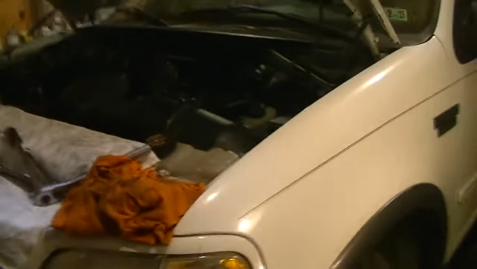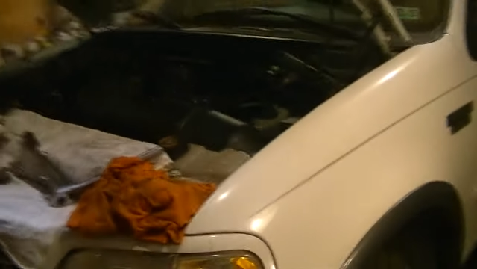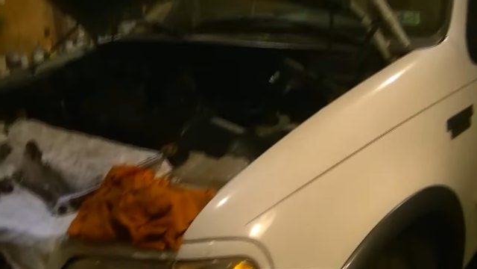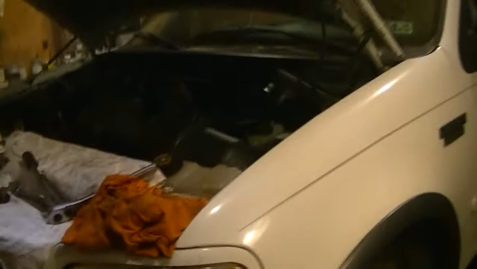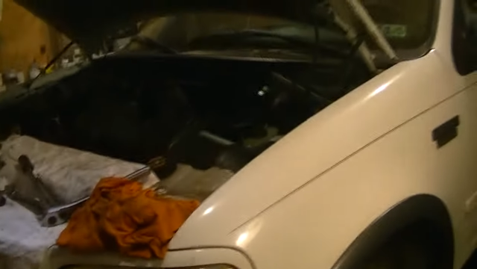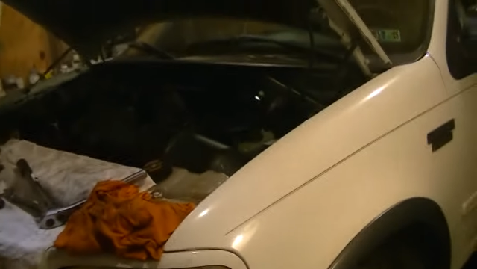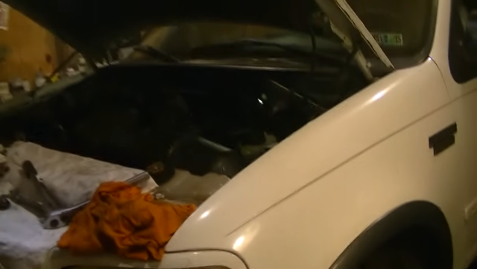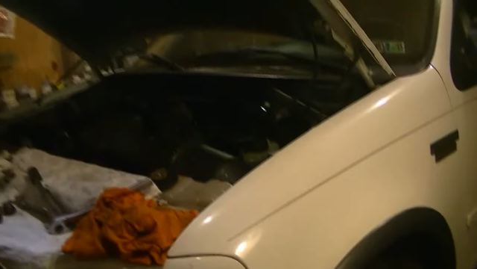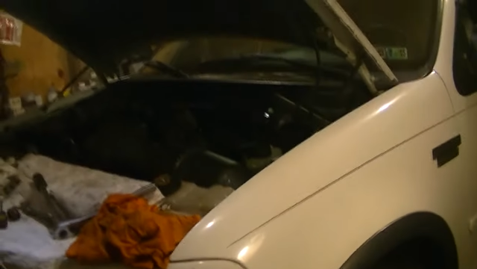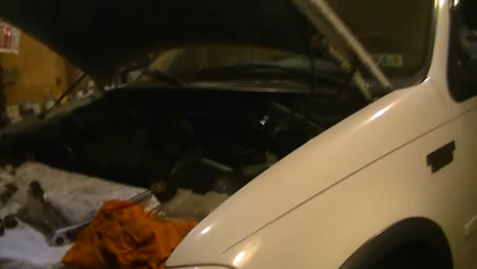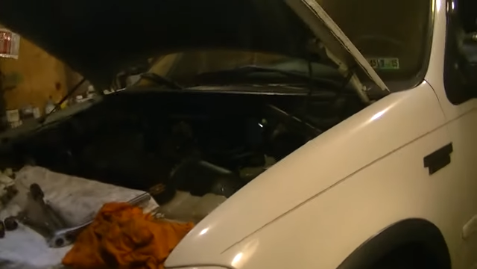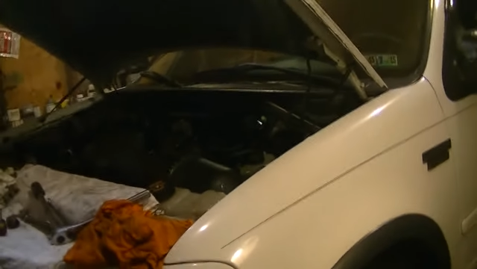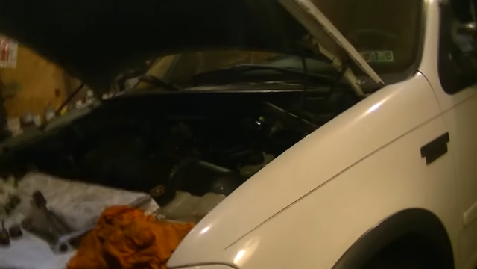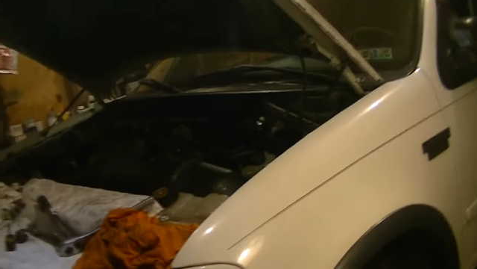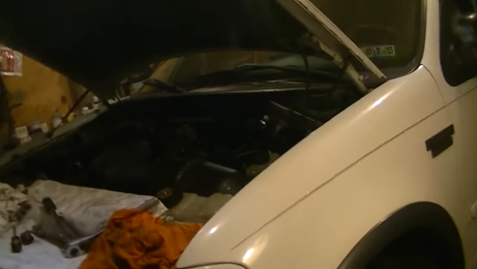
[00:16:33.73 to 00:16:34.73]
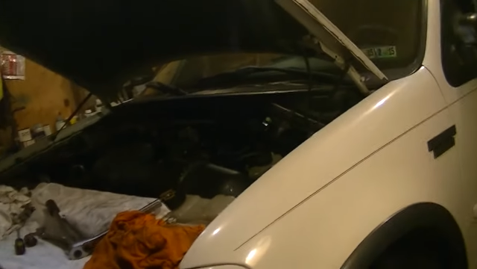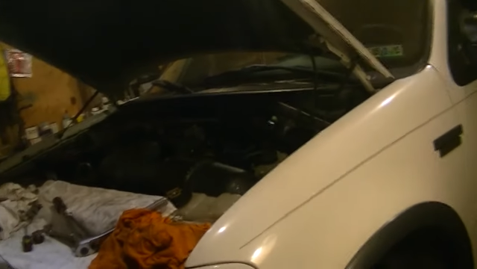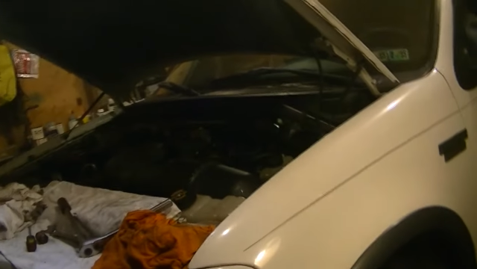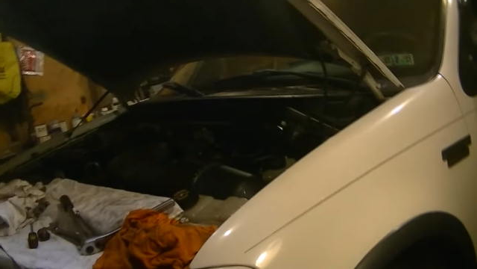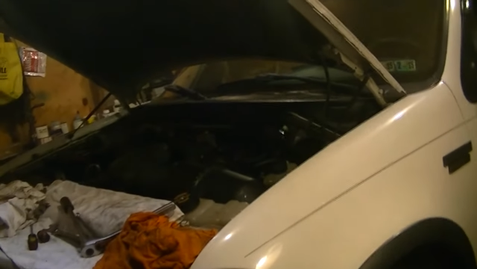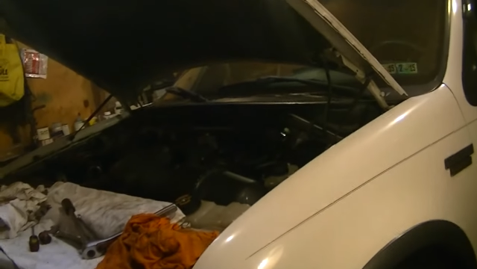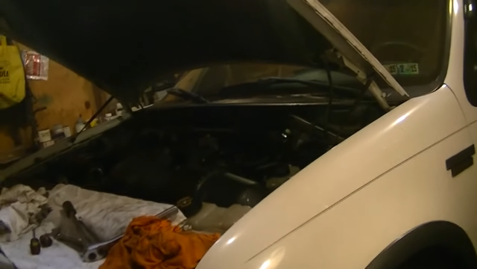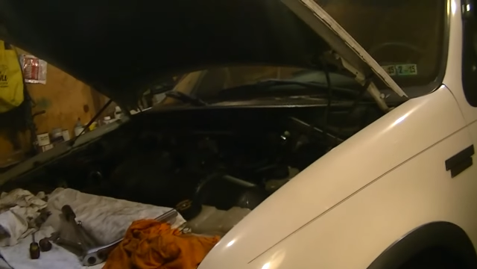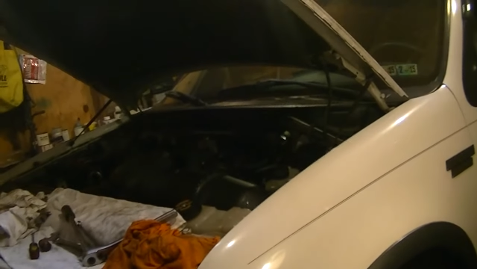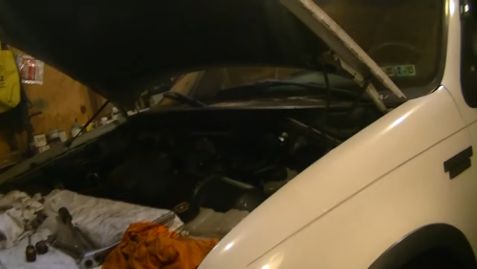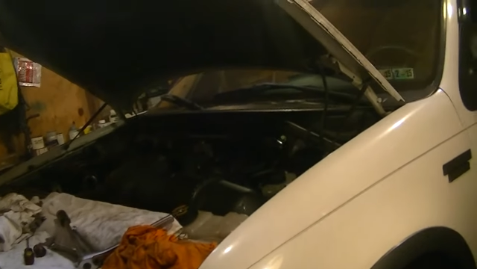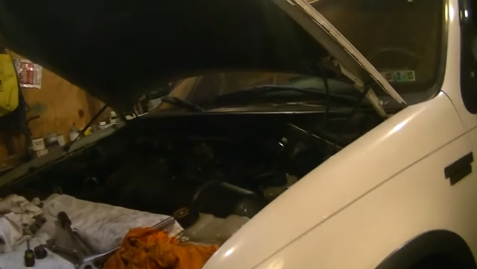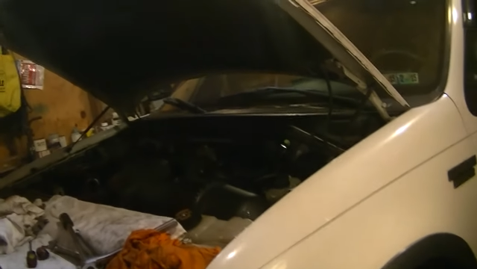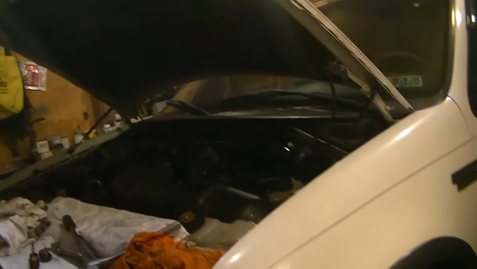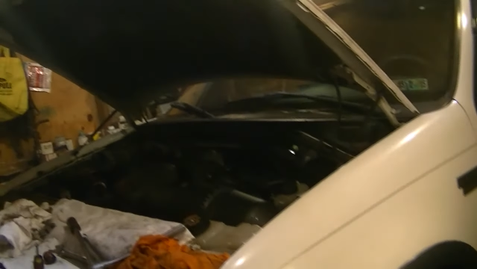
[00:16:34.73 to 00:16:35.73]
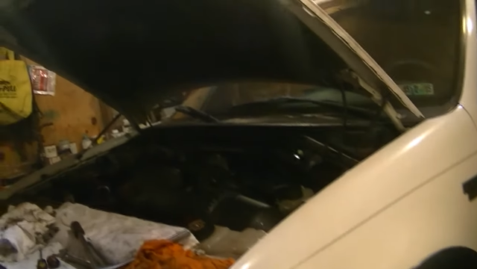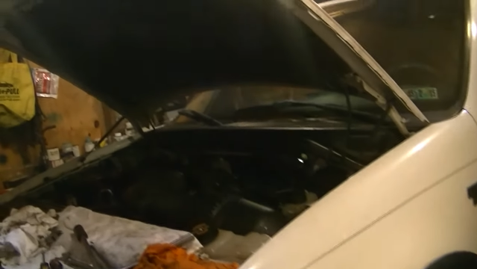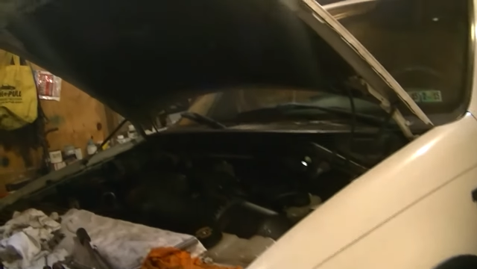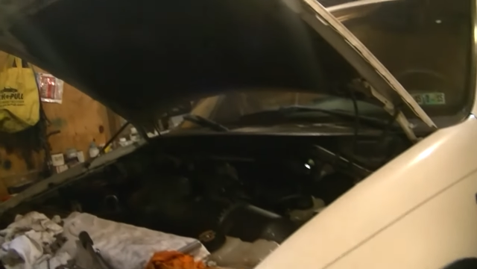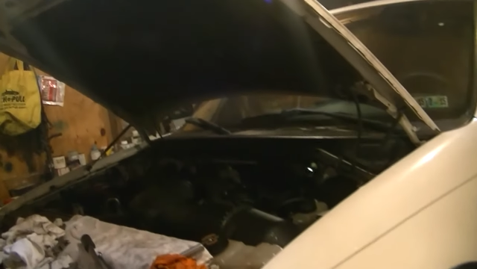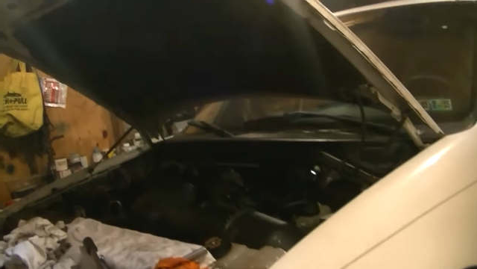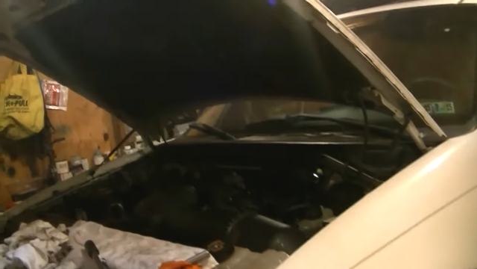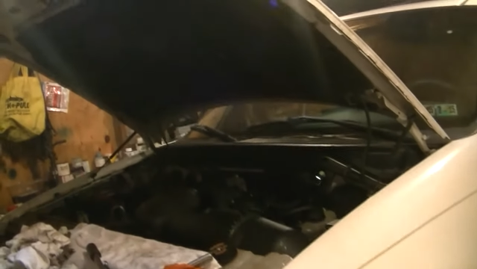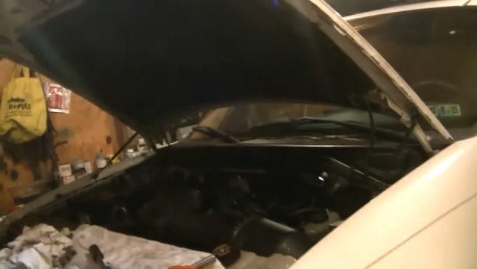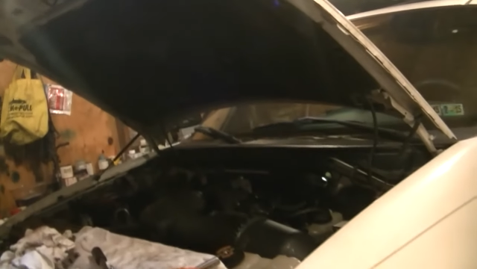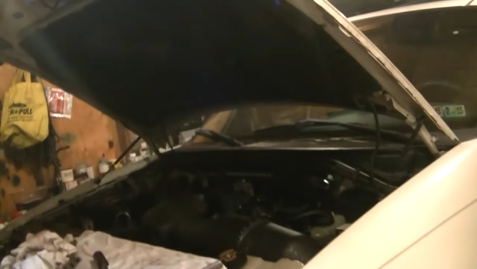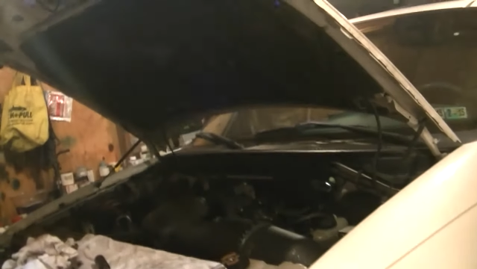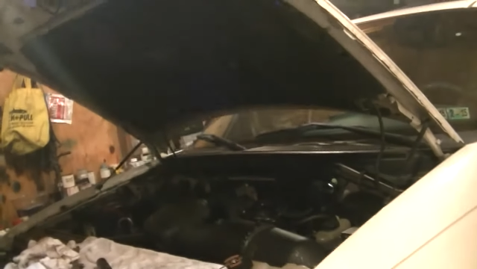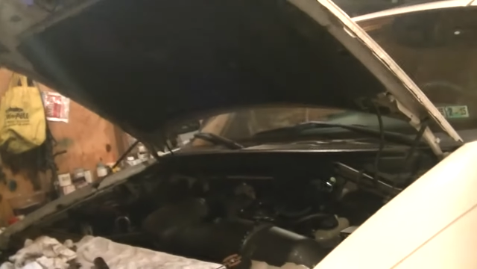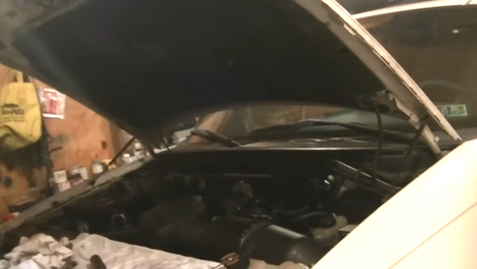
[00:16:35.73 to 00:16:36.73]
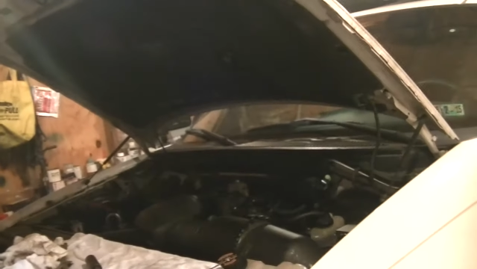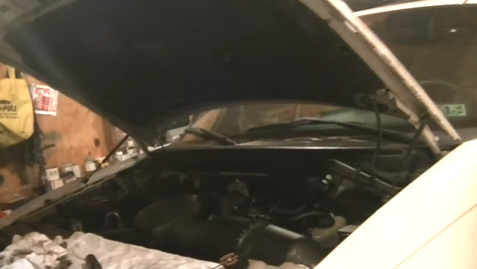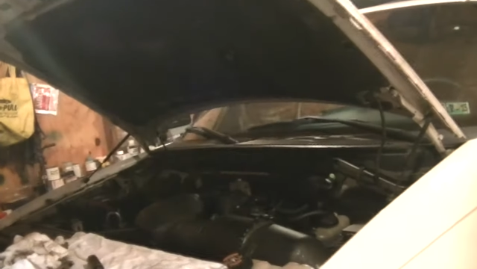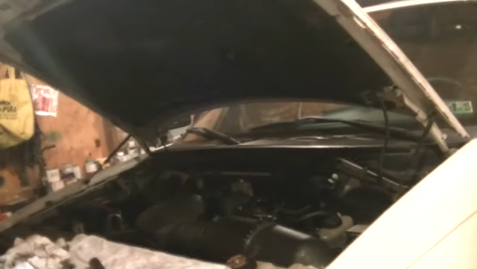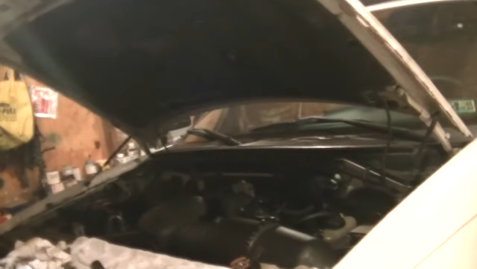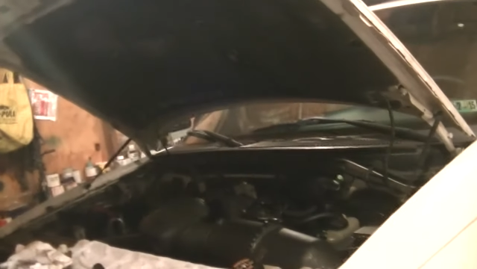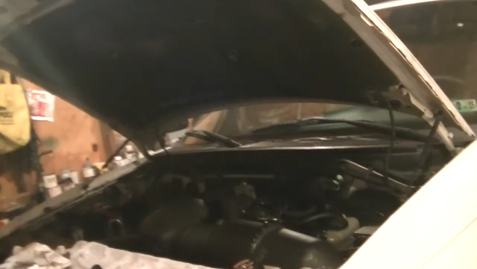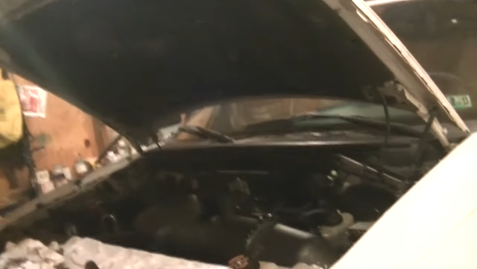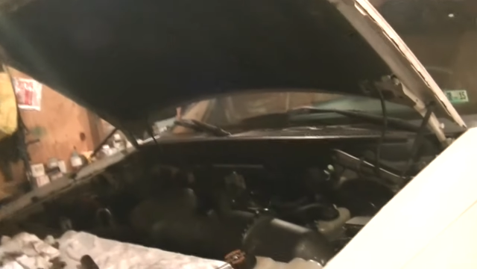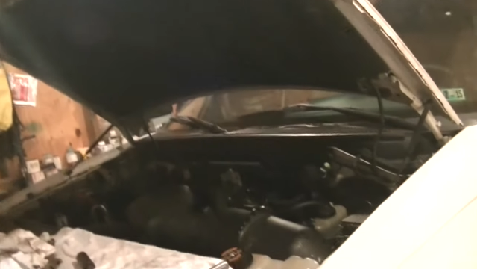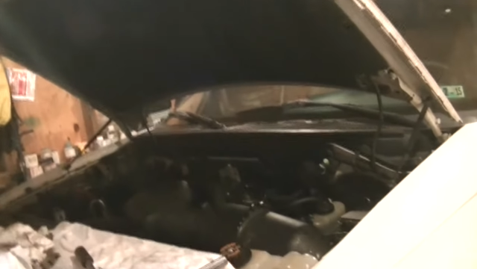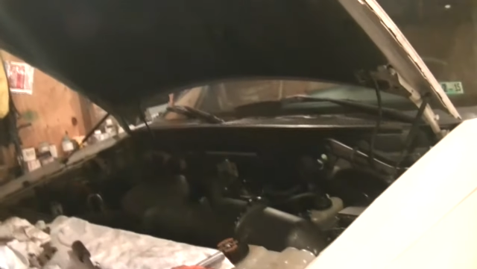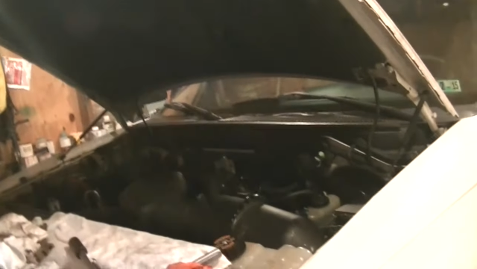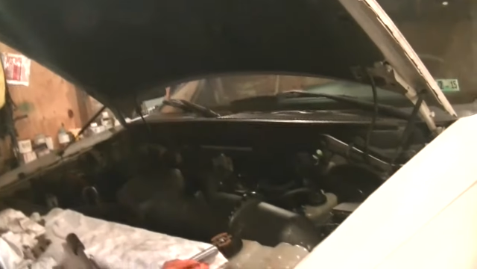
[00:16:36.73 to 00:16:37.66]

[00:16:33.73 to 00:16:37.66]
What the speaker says: No face is visible, so there are no lips to read.